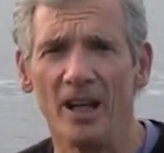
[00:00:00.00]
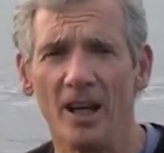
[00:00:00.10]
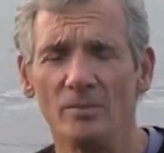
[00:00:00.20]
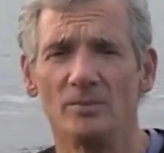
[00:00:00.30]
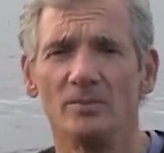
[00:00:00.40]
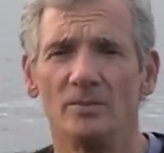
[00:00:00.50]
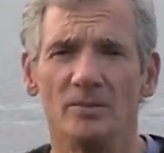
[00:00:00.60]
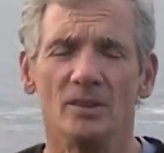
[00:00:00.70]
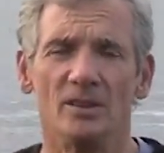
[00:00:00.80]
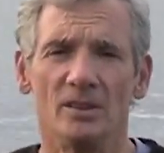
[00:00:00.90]
Um,
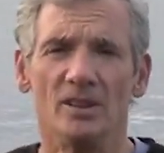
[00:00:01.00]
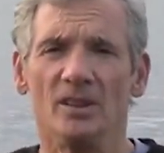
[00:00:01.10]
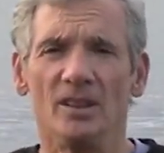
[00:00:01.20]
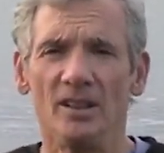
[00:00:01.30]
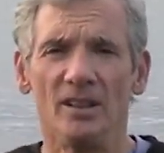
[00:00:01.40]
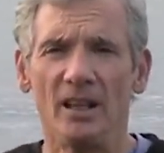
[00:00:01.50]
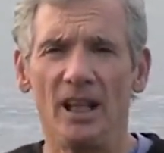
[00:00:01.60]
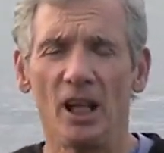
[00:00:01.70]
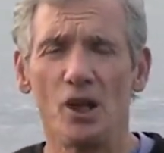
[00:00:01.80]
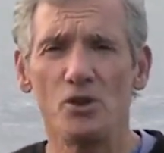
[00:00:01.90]

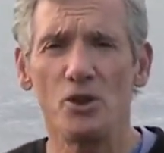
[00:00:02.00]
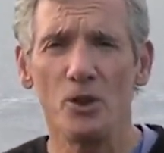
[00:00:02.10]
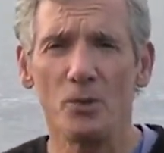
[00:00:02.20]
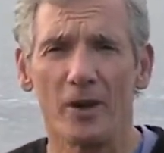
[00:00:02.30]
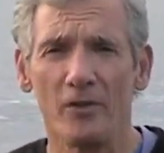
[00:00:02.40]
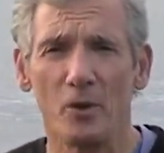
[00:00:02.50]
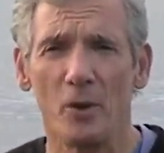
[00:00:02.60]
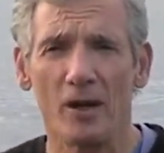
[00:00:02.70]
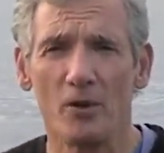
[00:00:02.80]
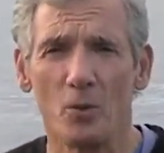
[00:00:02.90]
hello to you, wherever you
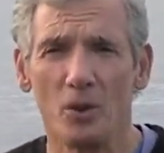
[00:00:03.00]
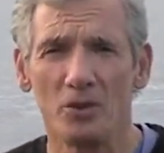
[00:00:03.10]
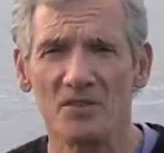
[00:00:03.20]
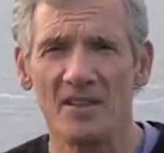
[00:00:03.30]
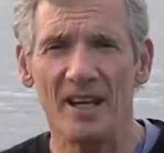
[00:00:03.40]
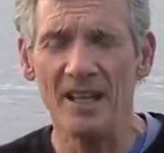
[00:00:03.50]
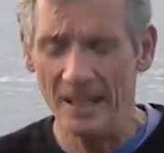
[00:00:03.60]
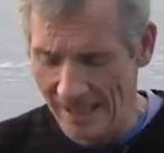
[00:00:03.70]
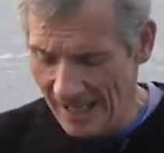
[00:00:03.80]
are in the world today.